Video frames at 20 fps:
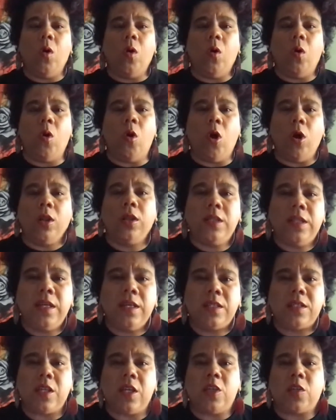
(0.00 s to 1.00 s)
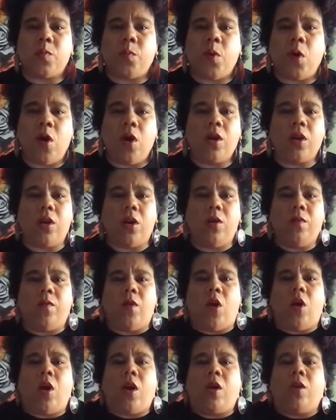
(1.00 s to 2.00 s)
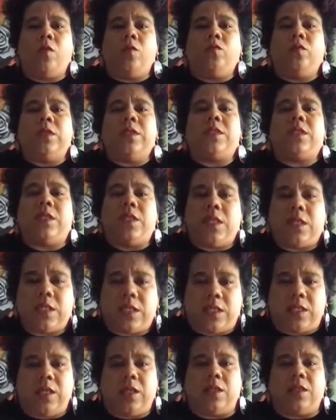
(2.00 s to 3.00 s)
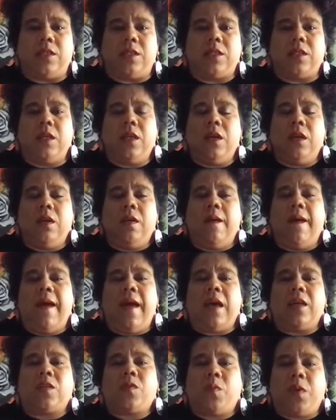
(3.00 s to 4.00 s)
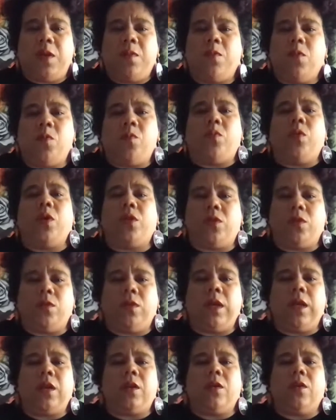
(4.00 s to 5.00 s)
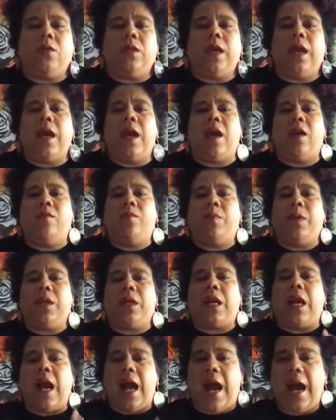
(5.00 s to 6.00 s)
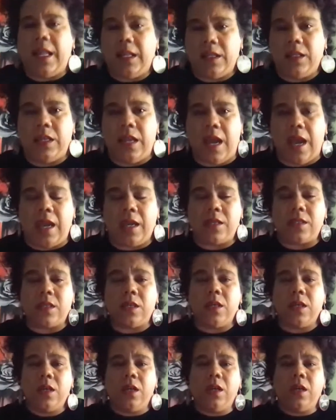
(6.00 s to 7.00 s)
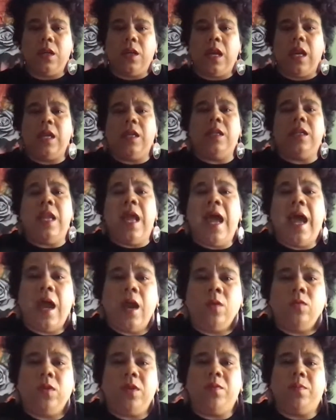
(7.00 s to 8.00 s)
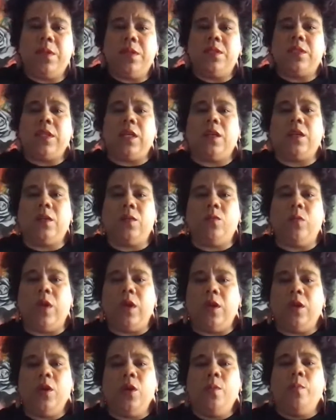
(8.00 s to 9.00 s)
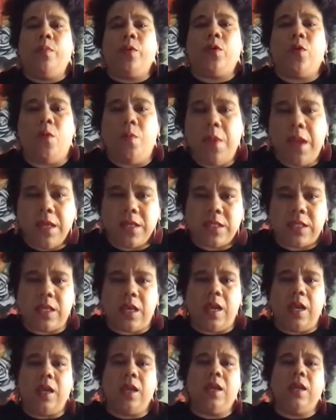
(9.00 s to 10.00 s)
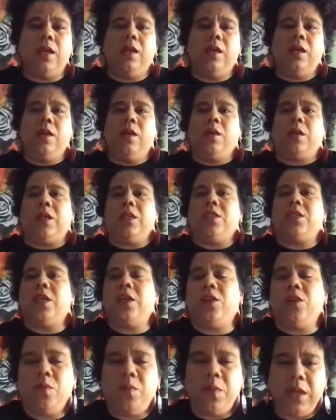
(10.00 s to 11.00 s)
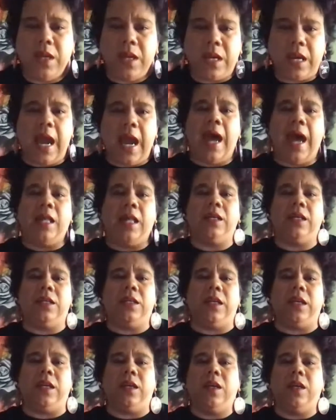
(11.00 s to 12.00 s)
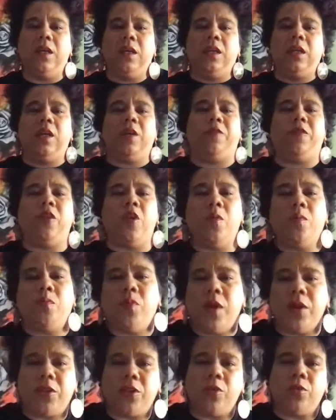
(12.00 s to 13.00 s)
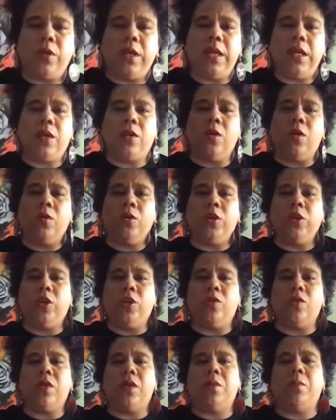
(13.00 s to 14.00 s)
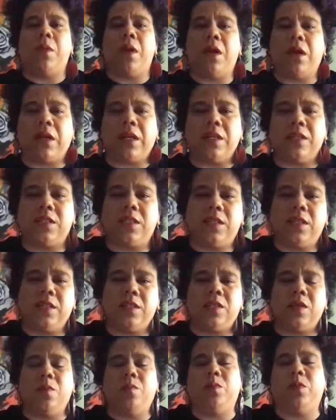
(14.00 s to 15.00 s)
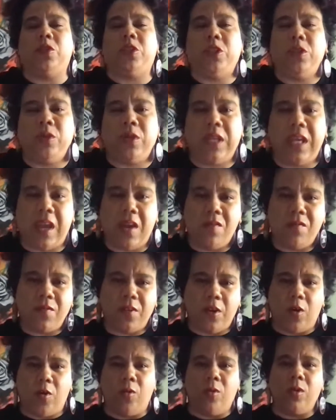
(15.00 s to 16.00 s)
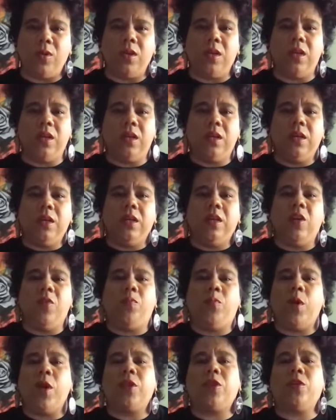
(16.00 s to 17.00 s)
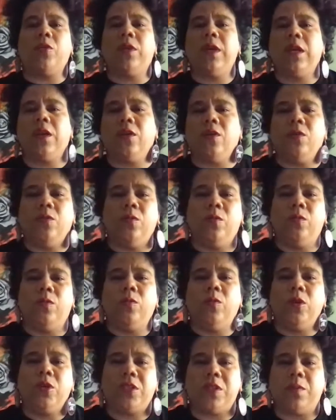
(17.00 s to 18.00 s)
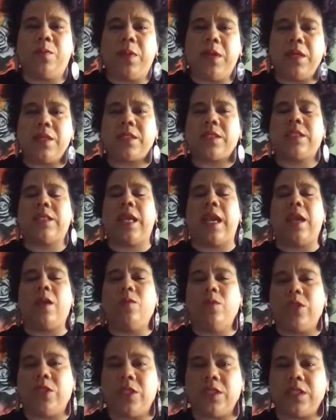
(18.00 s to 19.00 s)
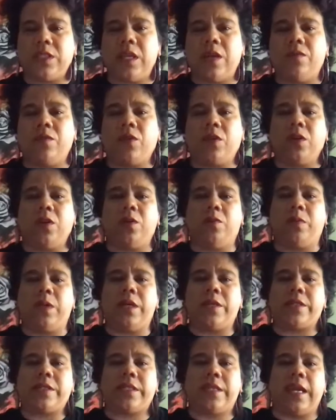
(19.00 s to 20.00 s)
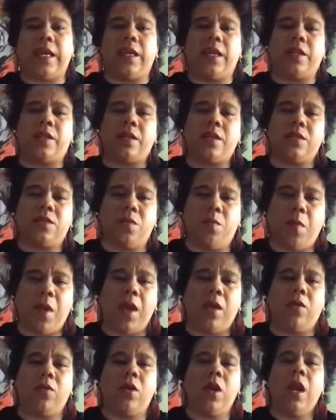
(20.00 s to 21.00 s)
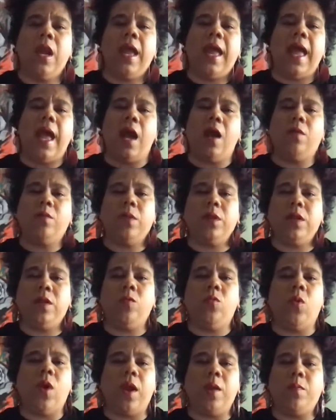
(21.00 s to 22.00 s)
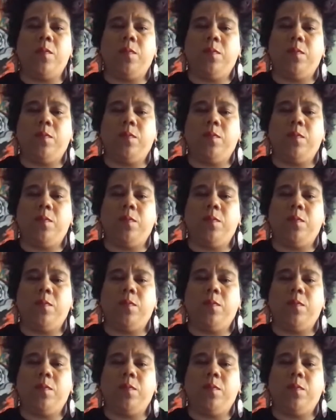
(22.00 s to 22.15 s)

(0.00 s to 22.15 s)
all of this is part of our resistance as people in Puerto Rico that have been colonized. And now we've been dealing with promesa, continue to be a colony. If you're in Puerto Rico, you're an American citizen, but you can't vote. If Puerto Rico were to be a state, which is never going to be a state, it doesn't matter how many white